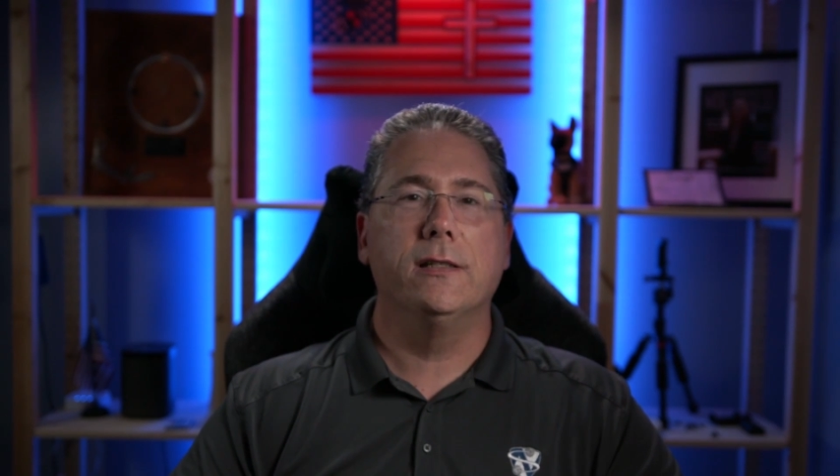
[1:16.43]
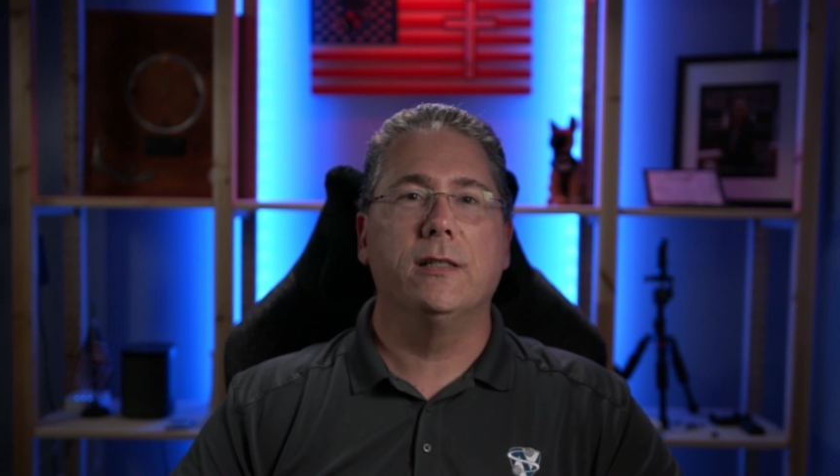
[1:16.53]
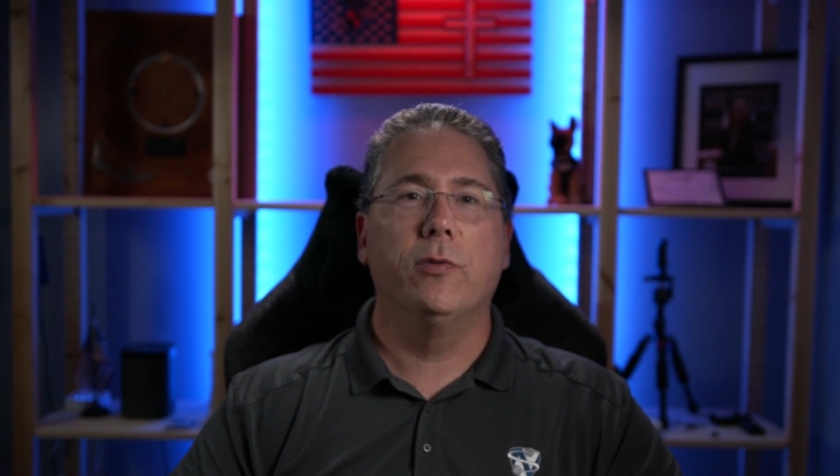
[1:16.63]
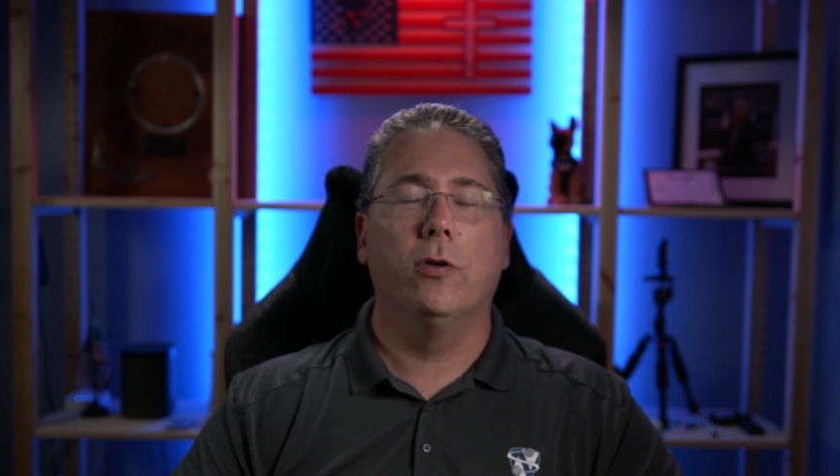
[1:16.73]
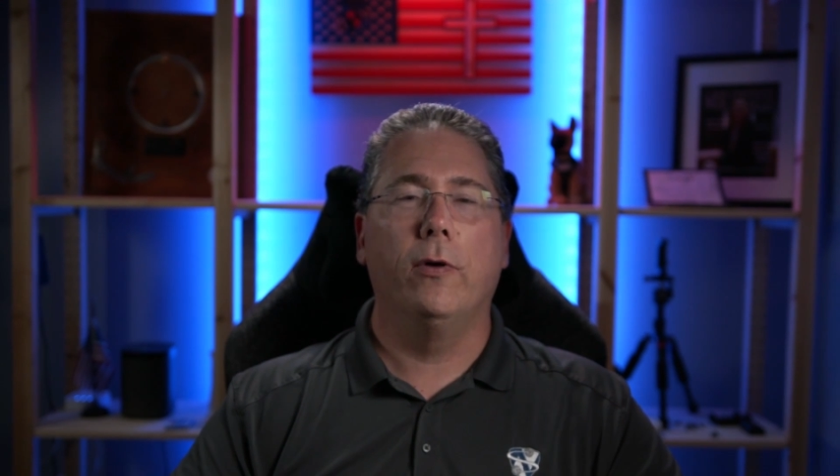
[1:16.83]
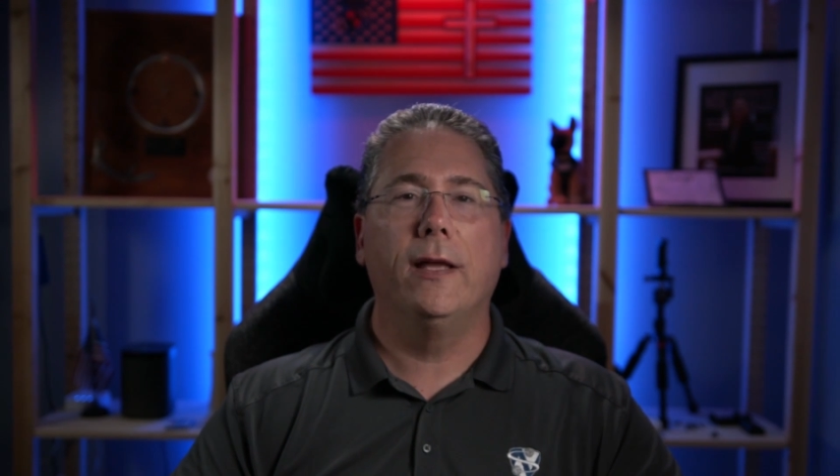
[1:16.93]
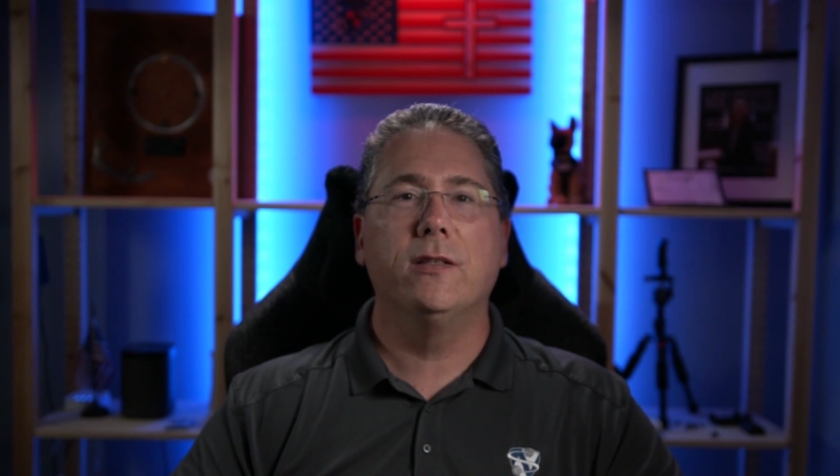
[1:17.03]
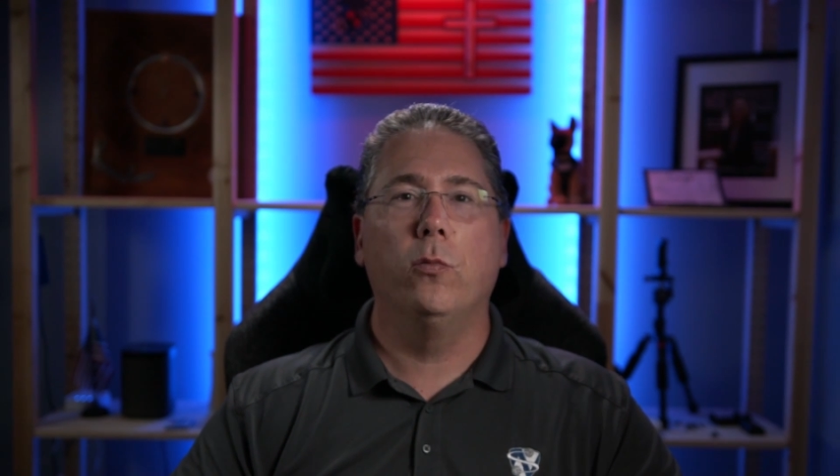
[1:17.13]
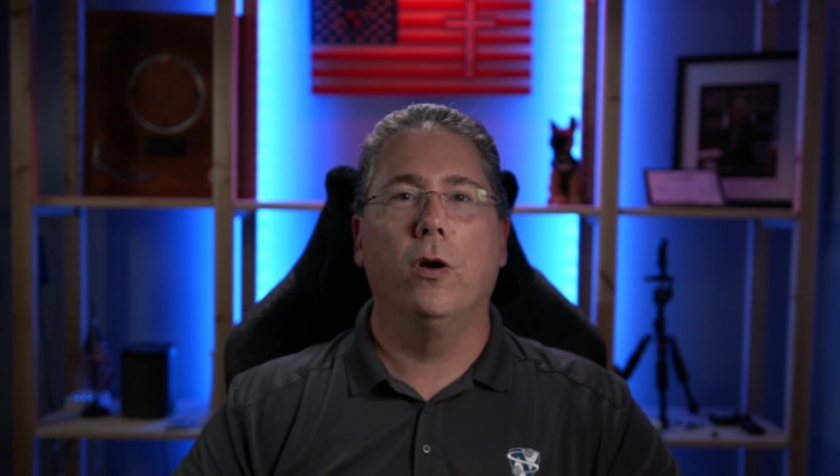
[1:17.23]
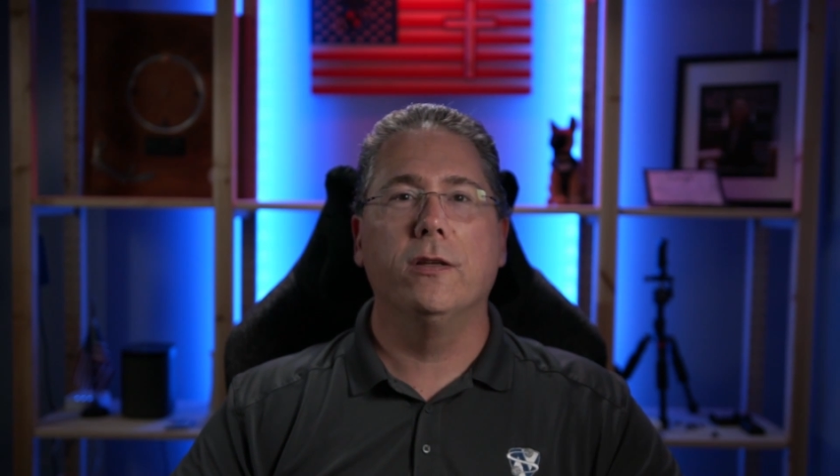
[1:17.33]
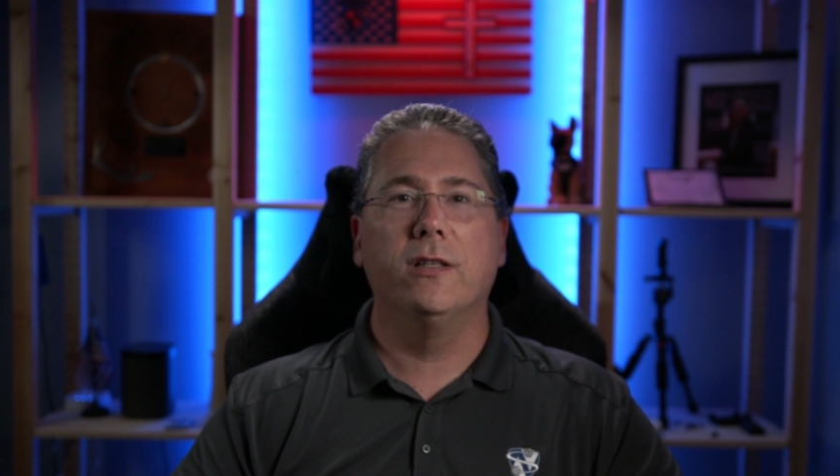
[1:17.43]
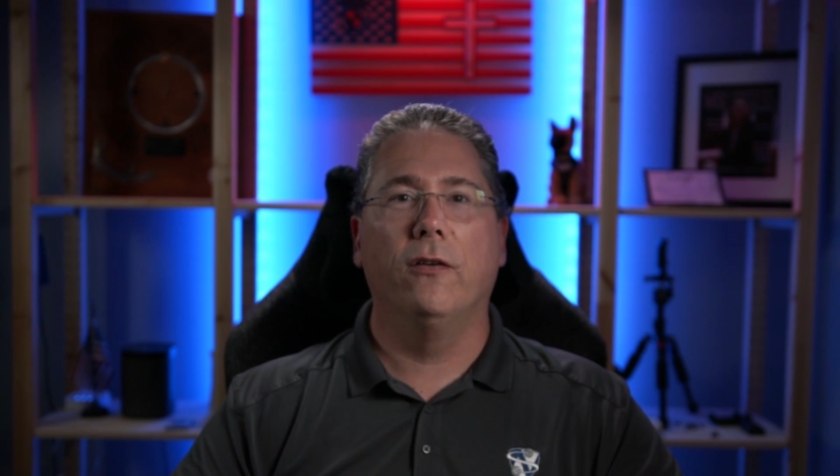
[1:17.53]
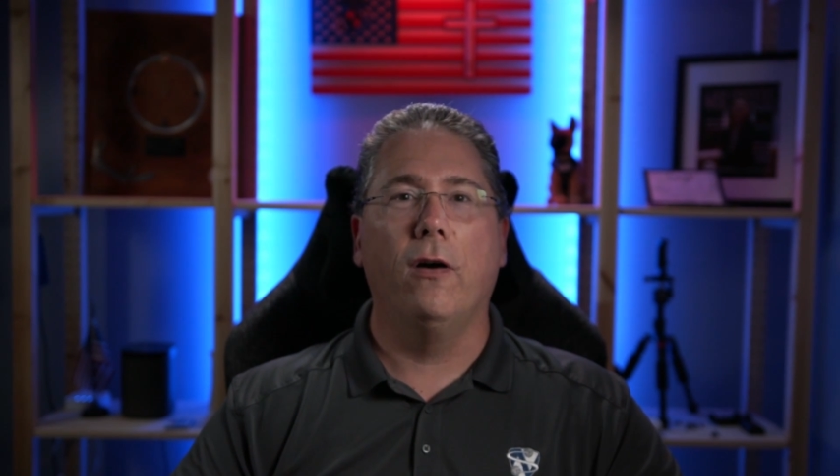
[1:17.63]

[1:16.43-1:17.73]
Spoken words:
and some of the ransomware and stuff